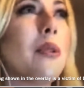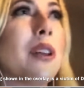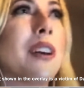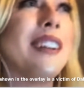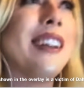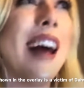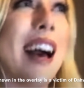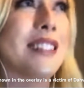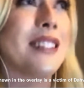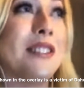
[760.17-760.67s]

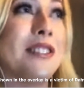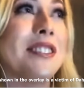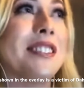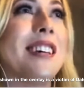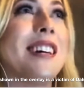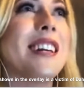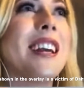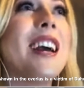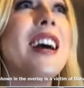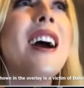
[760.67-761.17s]
have
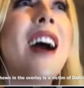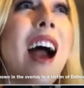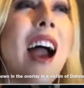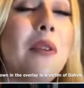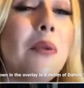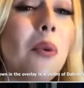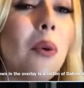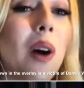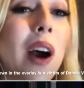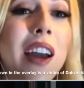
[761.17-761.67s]
no
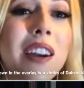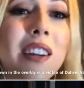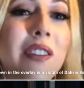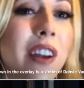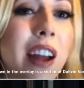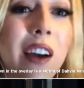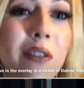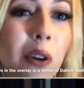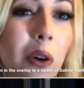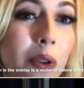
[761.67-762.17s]
idea what
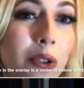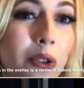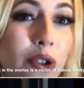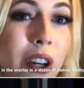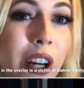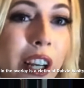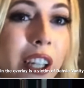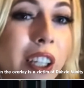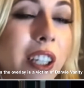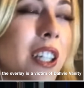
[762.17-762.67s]
they're getting
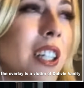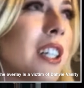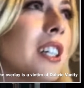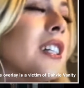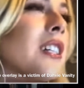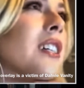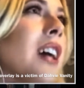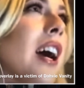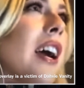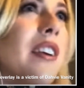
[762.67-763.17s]
themselves
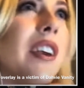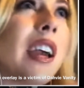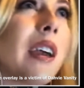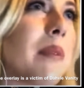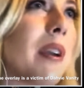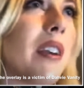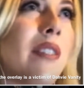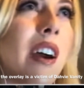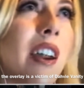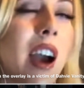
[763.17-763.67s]
into.
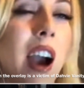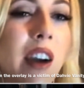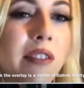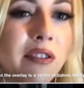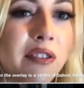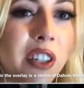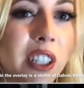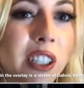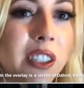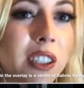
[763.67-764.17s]
Some girl I
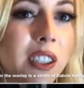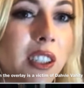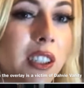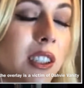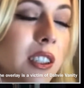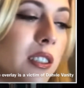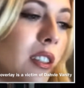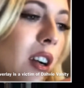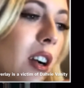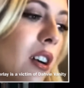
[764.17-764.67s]
knew
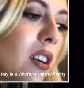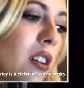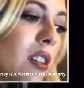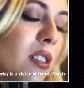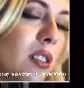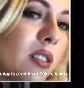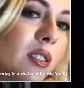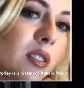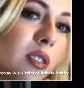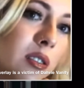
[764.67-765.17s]
confided
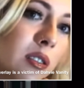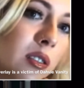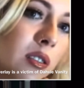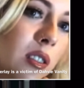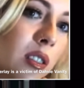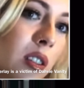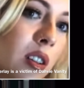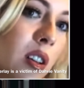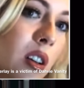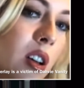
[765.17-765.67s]
in me
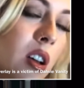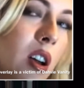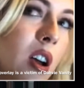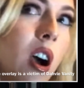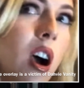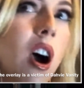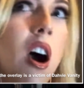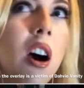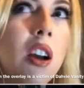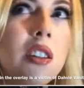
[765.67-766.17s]
that
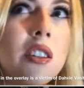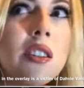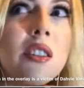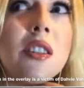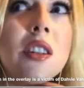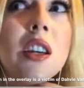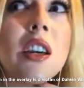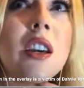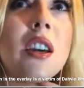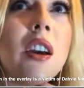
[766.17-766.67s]
she would
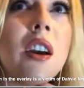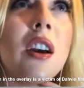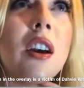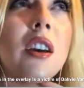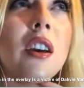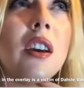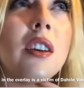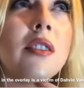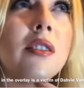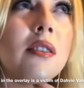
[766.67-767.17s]
gladly
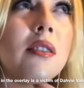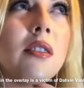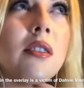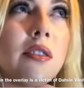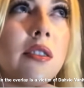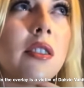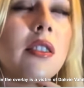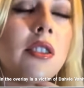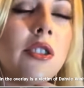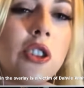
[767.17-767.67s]
have
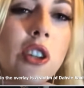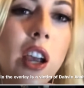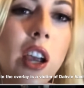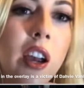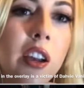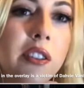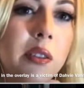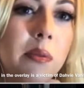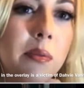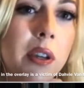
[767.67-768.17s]
sex with
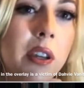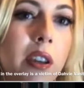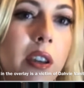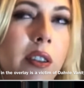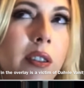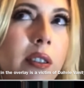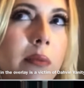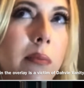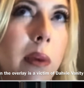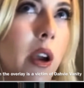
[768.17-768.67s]
Dahvie Vanity
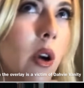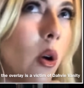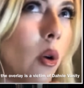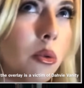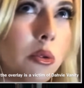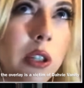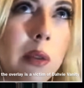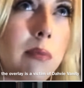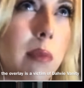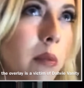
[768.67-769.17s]
despite
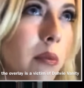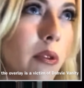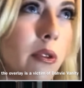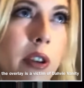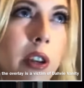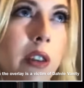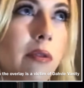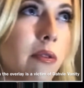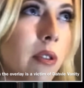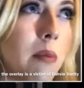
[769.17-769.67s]
being
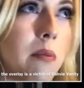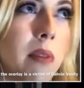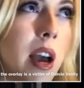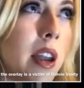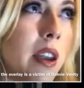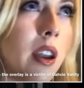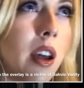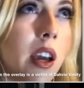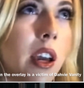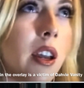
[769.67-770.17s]
only
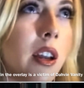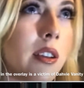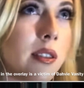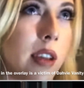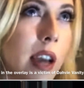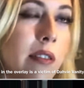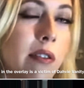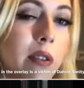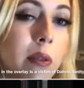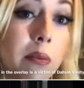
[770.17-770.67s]
14.
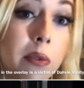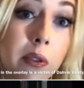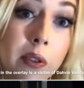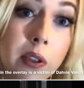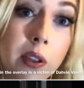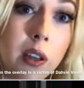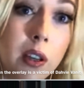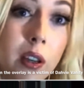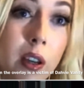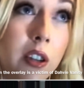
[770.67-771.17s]

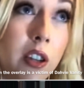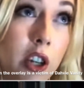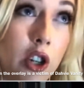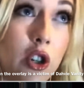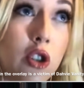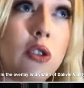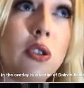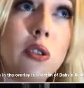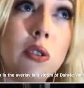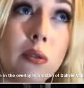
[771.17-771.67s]
If this
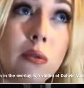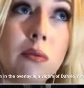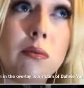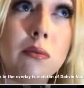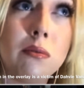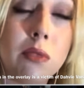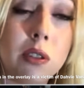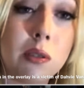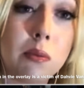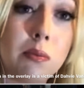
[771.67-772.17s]
is the
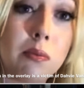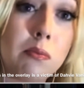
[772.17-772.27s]
influence one